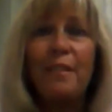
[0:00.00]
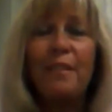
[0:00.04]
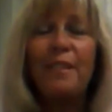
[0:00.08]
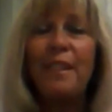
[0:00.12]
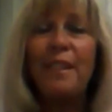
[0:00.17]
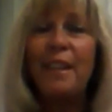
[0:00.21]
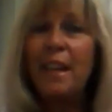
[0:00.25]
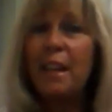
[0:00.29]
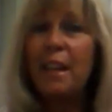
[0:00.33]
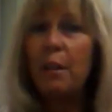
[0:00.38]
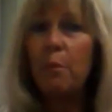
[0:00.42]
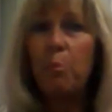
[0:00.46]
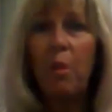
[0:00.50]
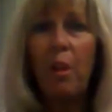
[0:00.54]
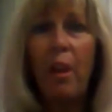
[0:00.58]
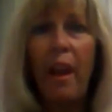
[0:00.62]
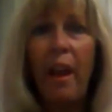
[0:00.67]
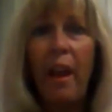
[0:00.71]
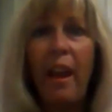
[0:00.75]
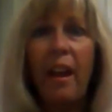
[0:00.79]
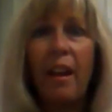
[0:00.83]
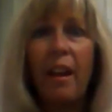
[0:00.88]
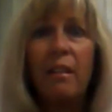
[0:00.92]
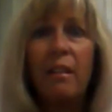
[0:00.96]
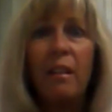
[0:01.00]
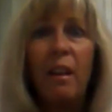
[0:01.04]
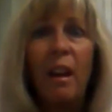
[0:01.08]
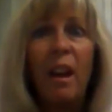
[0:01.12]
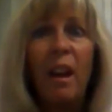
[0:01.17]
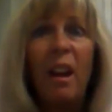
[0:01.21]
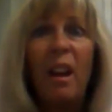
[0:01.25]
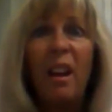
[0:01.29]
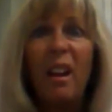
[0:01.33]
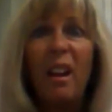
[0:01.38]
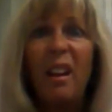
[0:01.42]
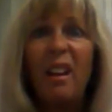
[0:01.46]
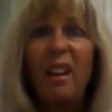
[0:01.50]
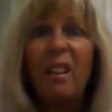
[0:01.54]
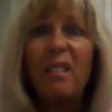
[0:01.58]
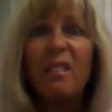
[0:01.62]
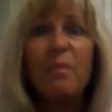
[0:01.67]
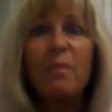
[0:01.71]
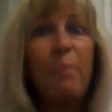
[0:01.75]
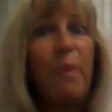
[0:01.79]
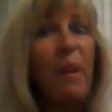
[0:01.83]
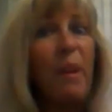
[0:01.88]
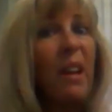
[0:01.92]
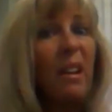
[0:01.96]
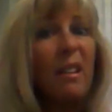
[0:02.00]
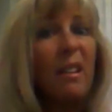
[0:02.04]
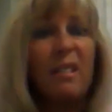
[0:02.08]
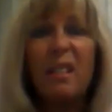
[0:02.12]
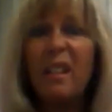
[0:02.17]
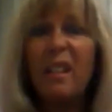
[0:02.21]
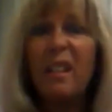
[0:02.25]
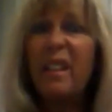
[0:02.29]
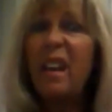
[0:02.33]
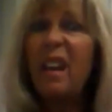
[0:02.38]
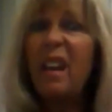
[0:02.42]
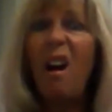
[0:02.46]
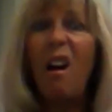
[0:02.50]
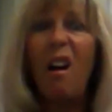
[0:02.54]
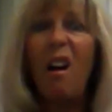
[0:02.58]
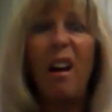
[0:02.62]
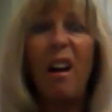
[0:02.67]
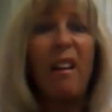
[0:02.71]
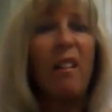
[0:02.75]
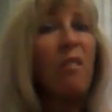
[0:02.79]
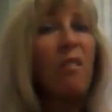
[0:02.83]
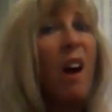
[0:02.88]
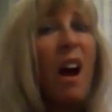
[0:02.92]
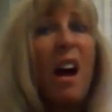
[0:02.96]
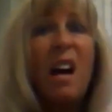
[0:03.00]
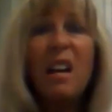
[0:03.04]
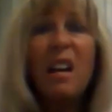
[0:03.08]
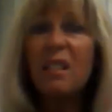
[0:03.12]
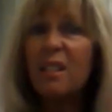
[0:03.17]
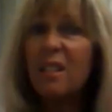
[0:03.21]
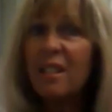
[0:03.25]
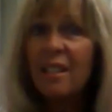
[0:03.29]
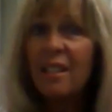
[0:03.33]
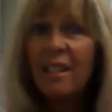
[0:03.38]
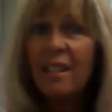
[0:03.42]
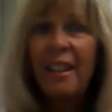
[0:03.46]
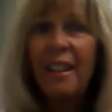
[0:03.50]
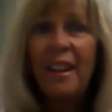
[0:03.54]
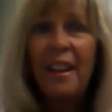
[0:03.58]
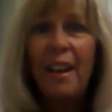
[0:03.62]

need a plan is because of the IRS.